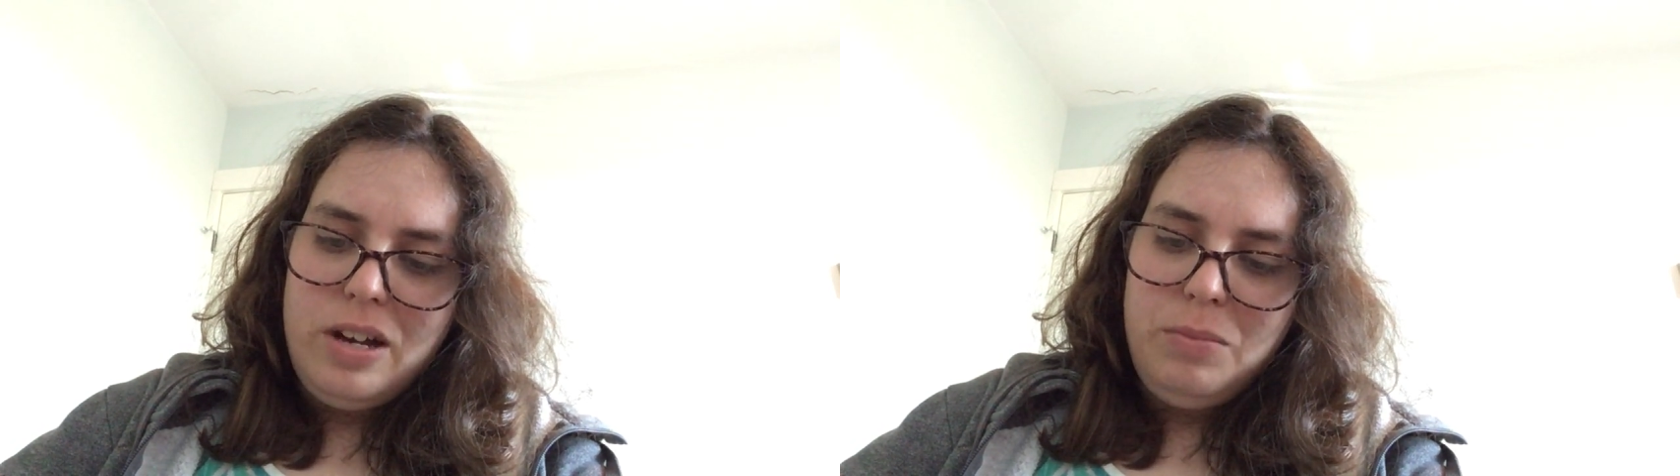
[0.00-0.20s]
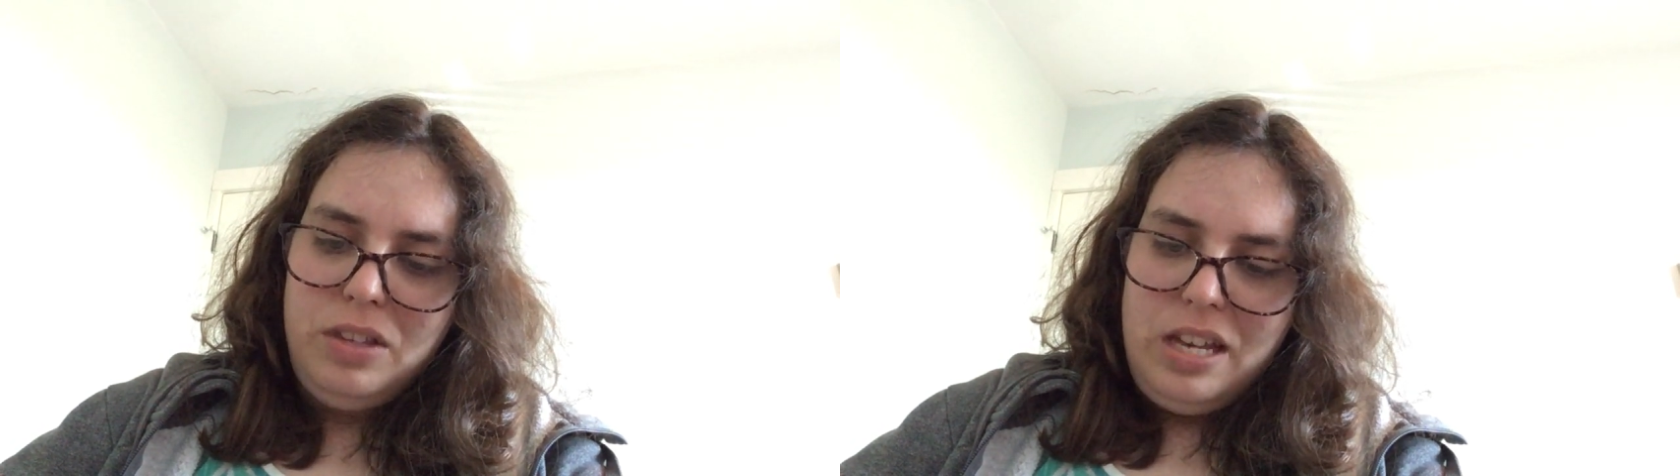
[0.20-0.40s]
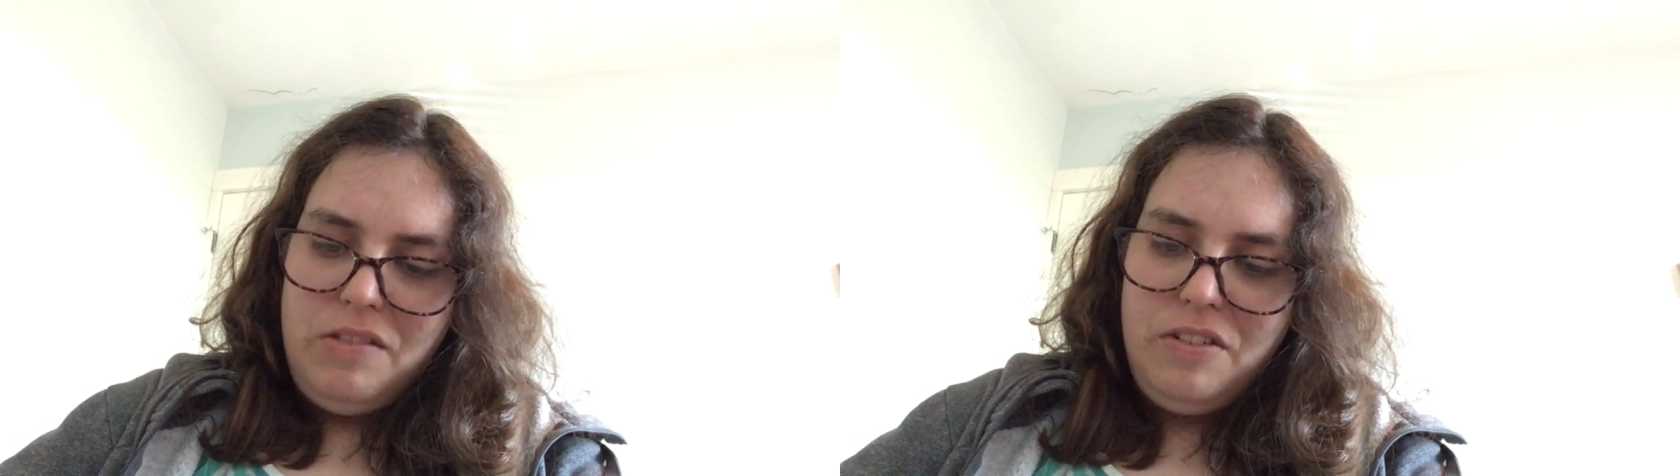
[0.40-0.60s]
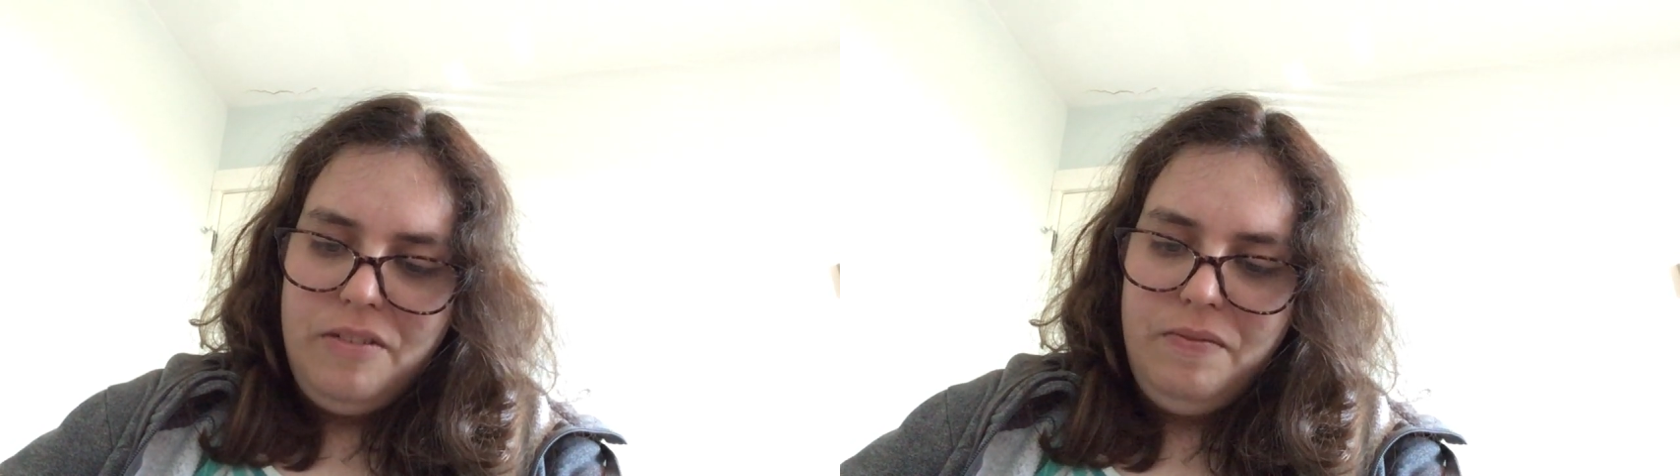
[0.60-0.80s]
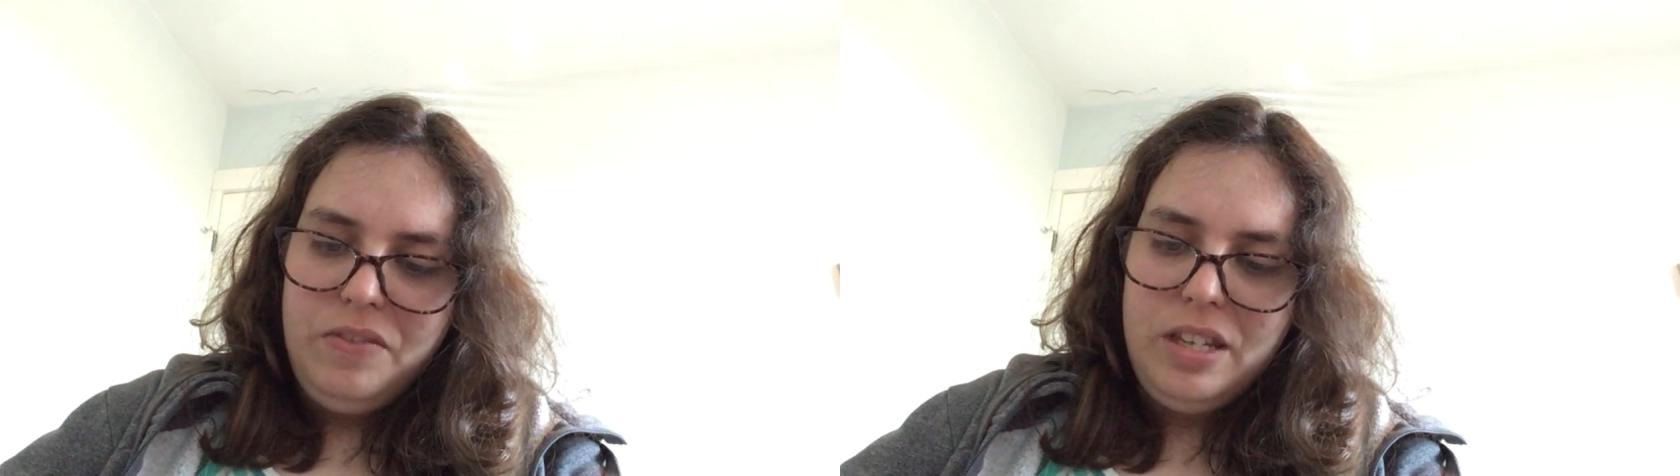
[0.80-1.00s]
I believe.
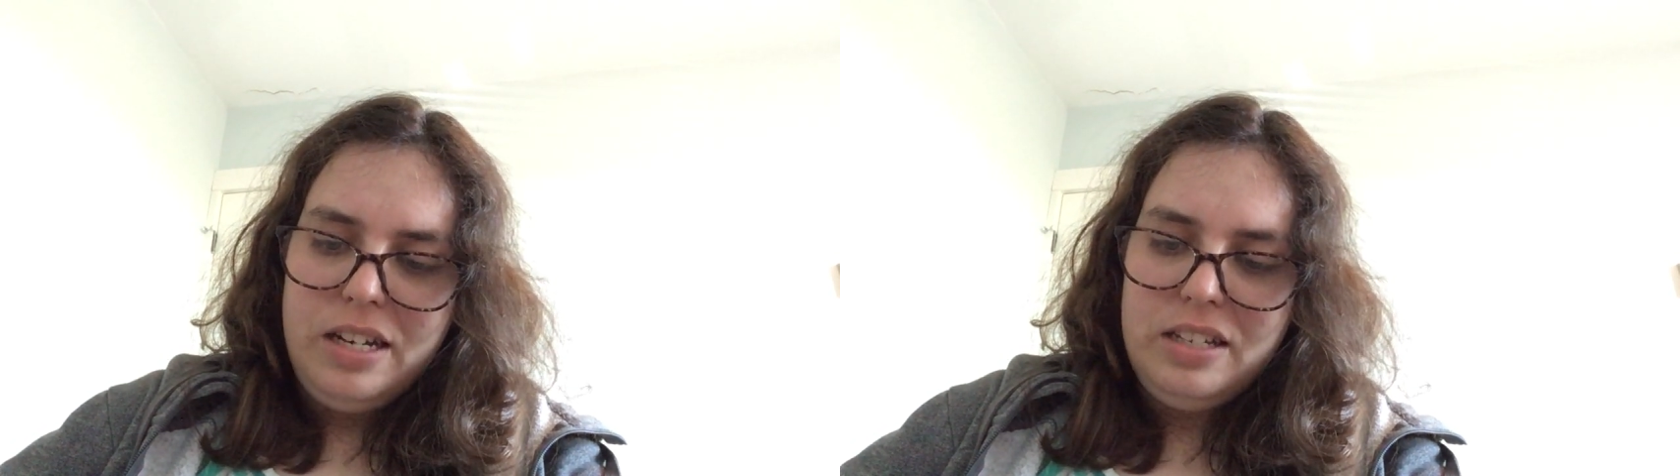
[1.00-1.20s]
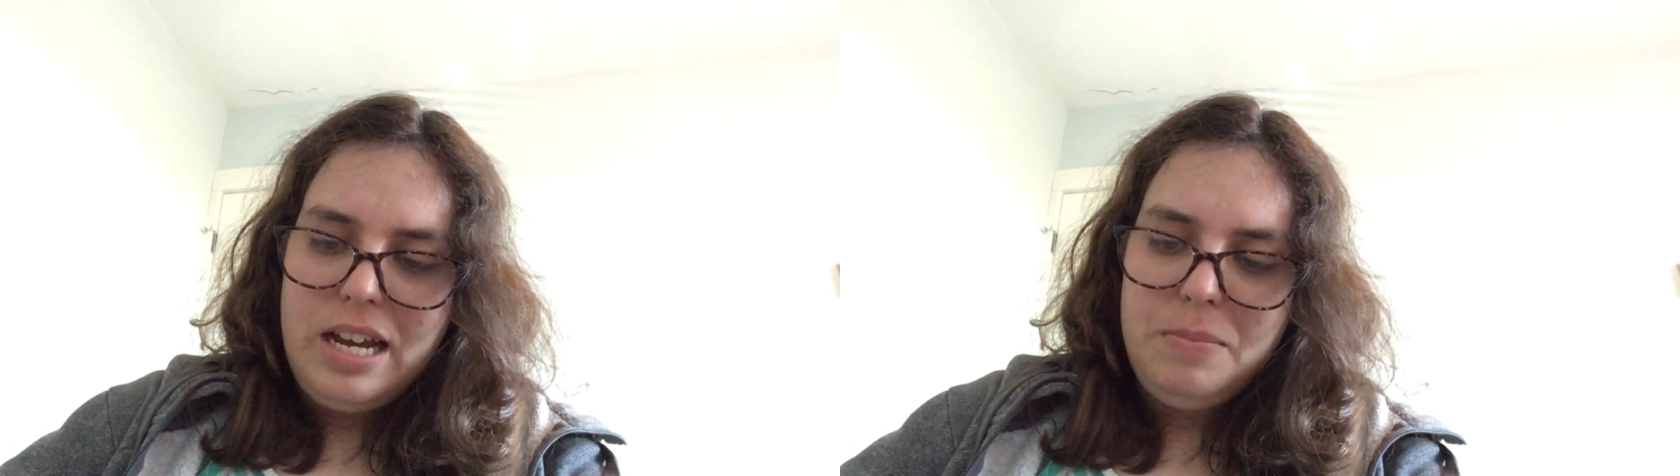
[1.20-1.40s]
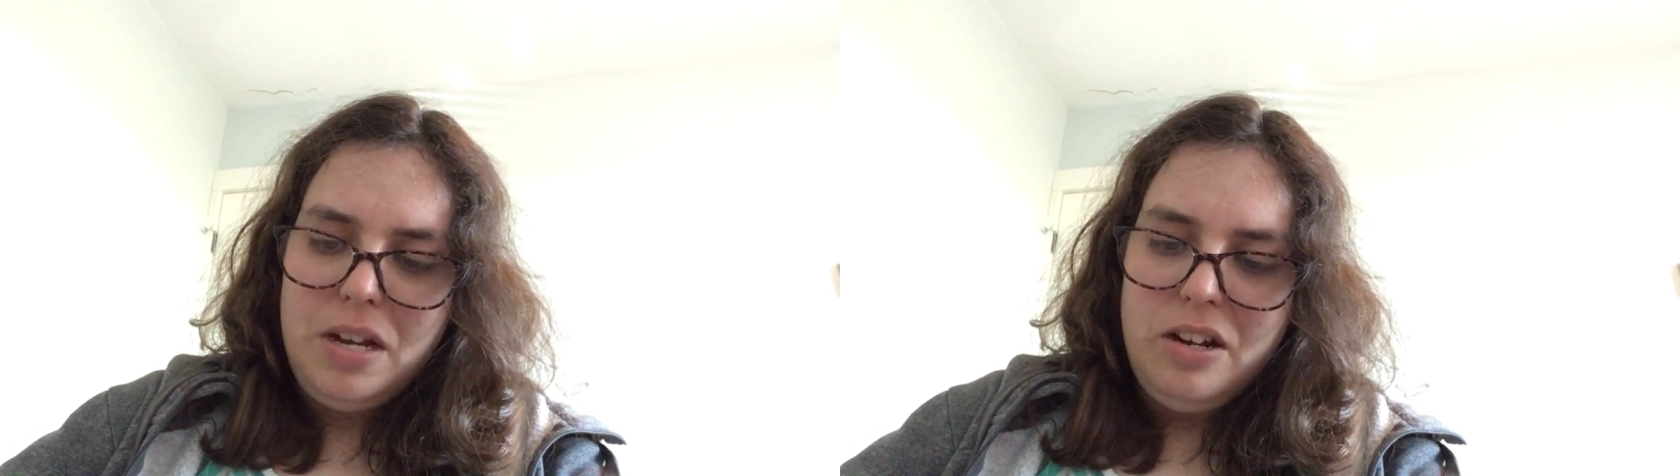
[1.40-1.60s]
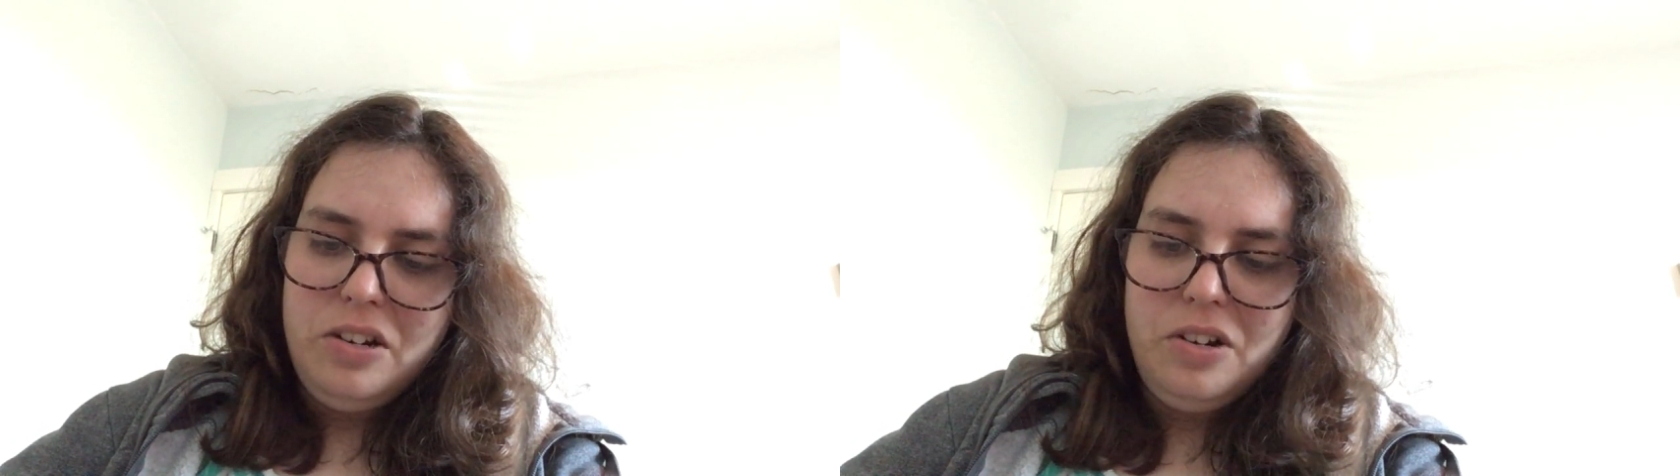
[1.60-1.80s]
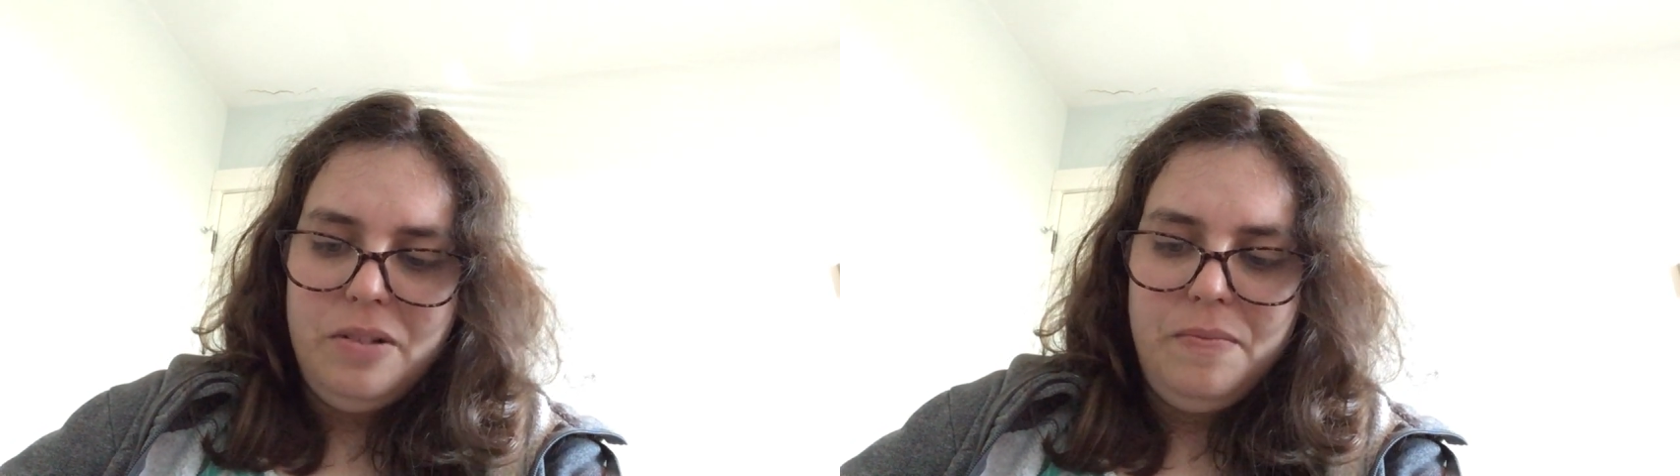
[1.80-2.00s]
I tapped on
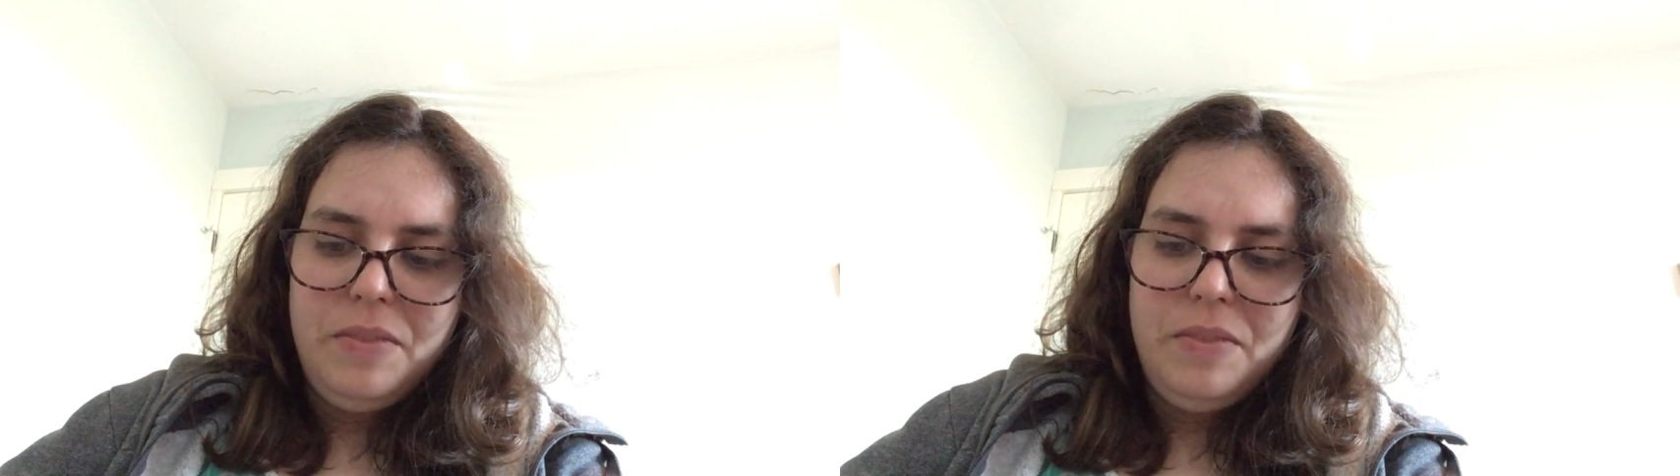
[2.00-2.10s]
her.